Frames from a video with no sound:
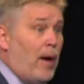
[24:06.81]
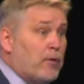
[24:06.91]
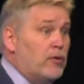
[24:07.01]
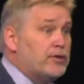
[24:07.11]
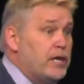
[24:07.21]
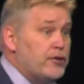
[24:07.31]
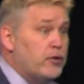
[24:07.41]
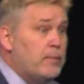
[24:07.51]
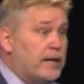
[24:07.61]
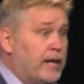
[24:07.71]
going to teach you to
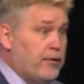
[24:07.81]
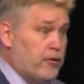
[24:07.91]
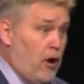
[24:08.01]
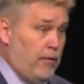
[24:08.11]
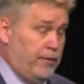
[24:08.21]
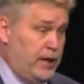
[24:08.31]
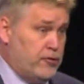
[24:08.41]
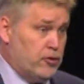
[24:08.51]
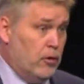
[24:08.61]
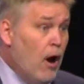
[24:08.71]
be a kindergarten
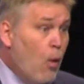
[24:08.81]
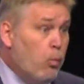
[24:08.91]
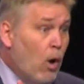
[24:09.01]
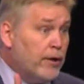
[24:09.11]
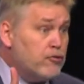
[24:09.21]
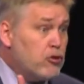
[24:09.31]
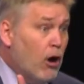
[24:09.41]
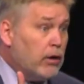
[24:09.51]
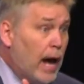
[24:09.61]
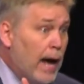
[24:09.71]
teacher, one
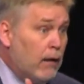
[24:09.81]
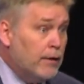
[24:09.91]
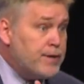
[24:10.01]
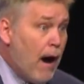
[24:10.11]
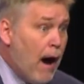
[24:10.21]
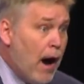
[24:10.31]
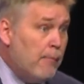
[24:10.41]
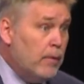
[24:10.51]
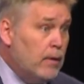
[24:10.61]
chunk at a time.